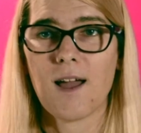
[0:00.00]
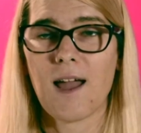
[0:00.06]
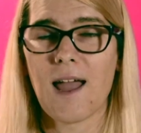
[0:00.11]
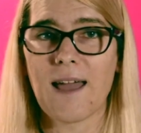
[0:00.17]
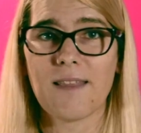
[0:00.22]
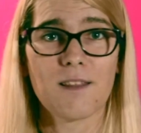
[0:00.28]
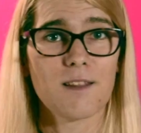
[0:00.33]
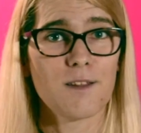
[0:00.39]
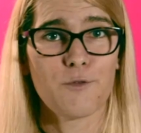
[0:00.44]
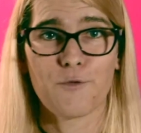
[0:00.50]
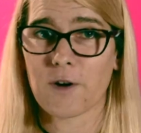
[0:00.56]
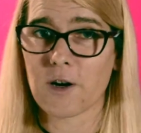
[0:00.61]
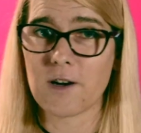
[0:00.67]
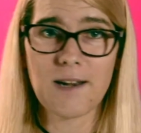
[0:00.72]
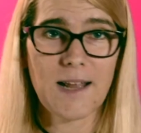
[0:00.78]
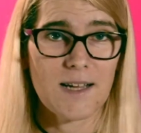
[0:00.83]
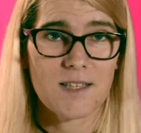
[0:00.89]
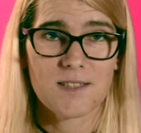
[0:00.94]
And then the
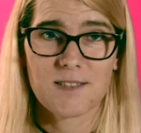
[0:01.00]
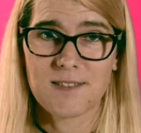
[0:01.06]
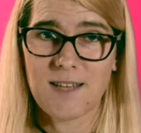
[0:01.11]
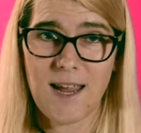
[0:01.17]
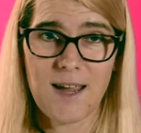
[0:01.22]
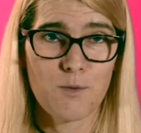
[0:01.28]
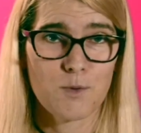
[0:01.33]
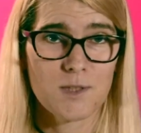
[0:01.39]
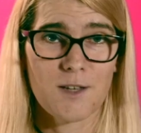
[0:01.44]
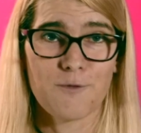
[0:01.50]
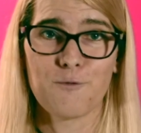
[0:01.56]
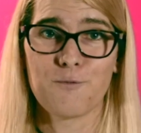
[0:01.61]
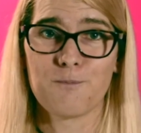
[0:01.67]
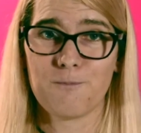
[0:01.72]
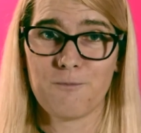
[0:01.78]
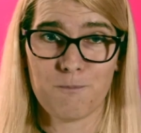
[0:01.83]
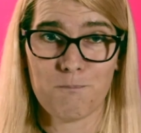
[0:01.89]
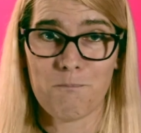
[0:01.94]
very next day was a
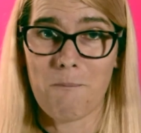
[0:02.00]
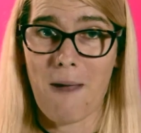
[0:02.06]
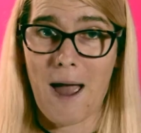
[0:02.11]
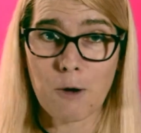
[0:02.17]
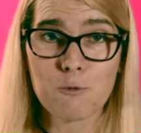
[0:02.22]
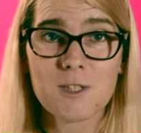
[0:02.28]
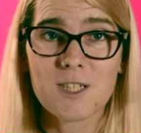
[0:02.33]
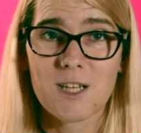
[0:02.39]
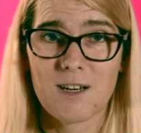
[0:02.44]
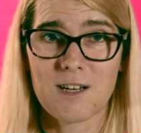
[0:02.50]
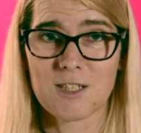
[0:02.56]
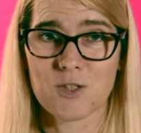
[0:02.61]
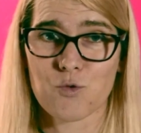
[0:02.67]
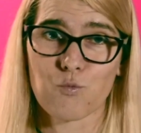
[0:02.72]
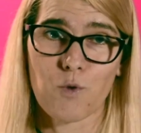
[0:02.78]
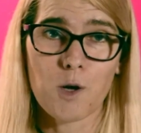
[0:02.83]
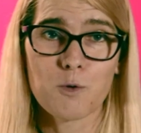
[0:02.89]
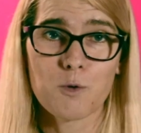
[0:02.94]
mountainous
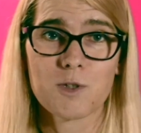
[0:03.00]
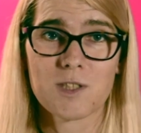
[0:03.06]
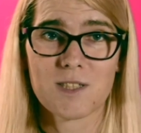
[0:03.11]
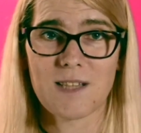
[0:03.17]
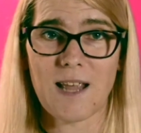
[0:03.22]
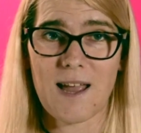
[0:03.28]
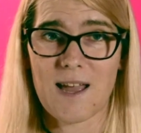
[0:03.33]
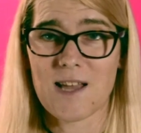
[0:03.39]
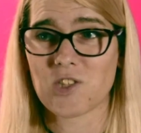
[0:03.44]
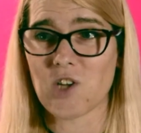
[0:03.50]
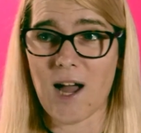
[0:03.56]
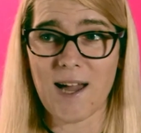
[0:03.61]
road stage.